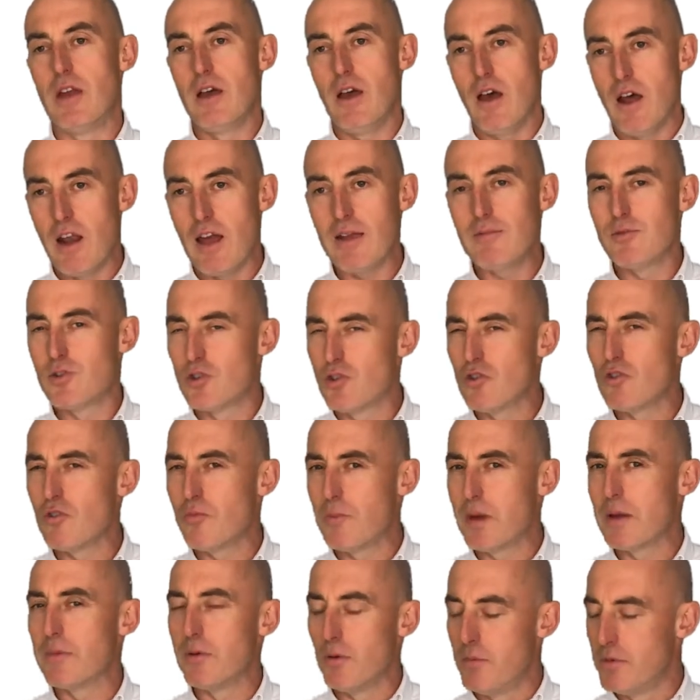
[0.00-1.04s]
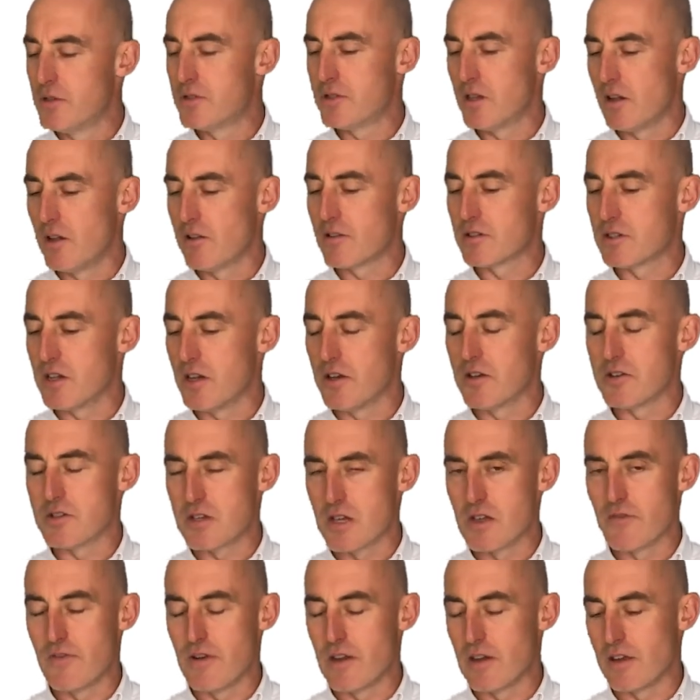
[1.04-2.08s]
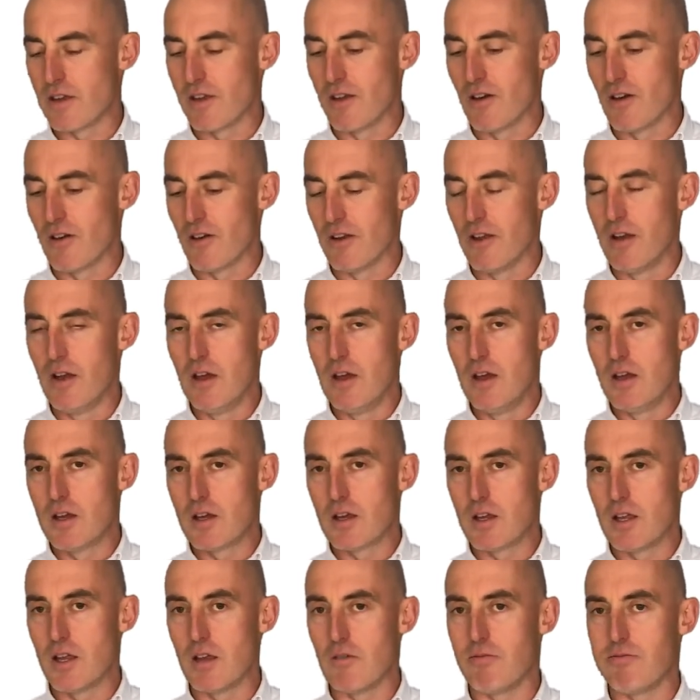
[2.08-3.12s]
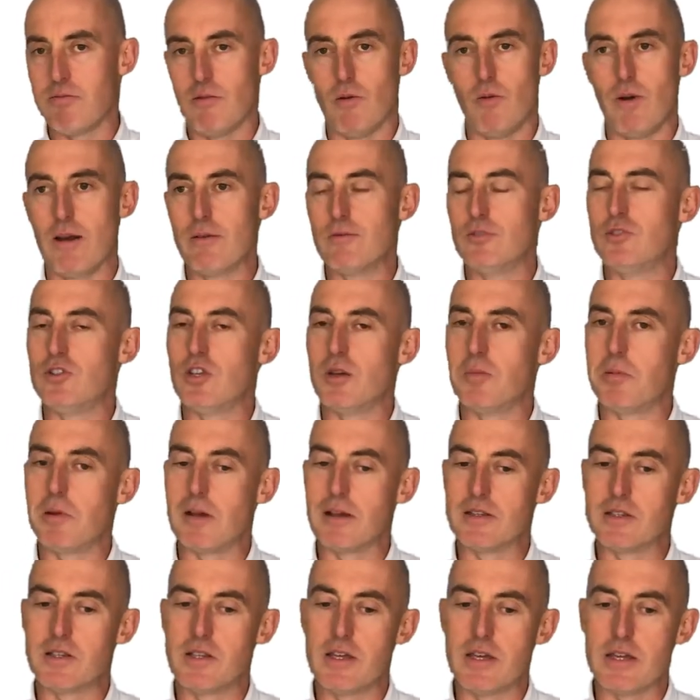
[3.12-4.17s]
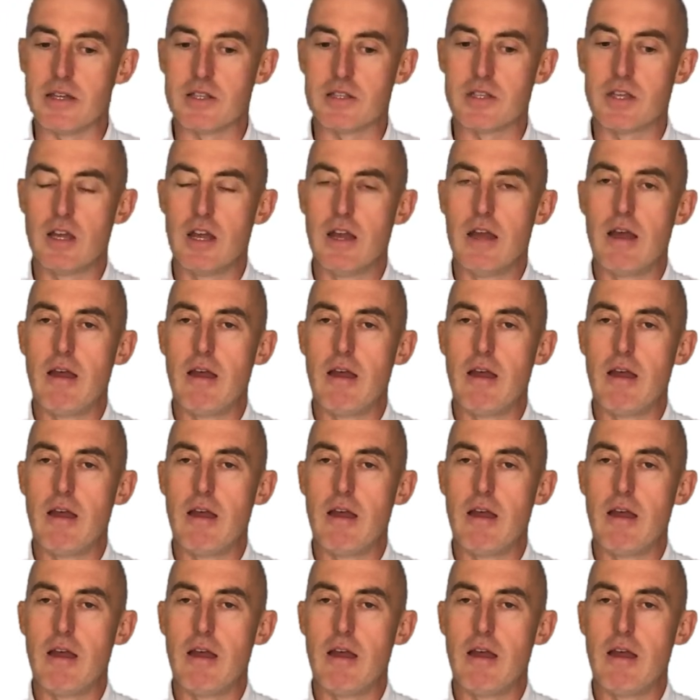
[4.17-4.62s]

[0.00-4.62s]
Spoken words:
And I'm sure people must have looked at her CV and gone, well, why would she apply to this?